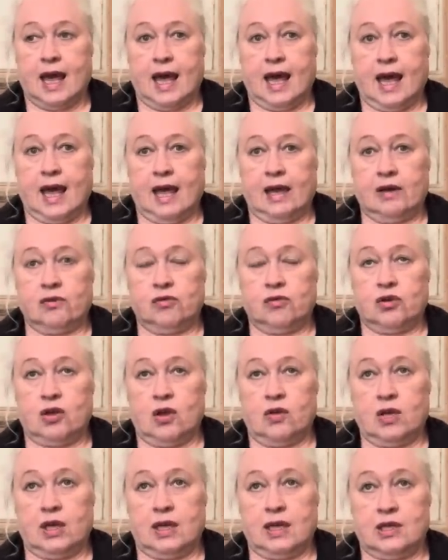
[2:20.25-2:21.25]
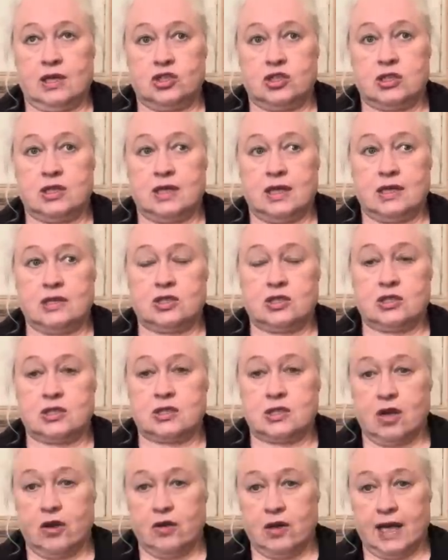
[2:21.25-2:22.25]
and the kitchen is
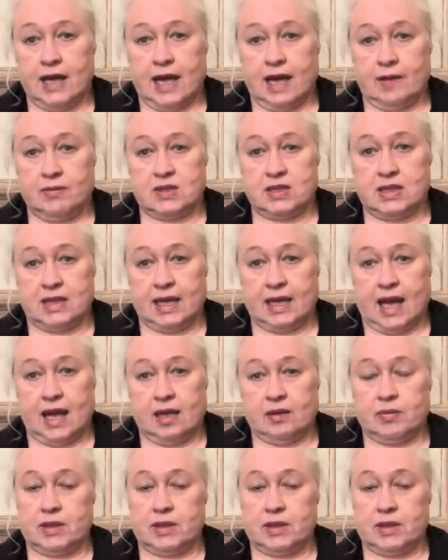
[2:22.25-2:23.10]
slowly emptying out,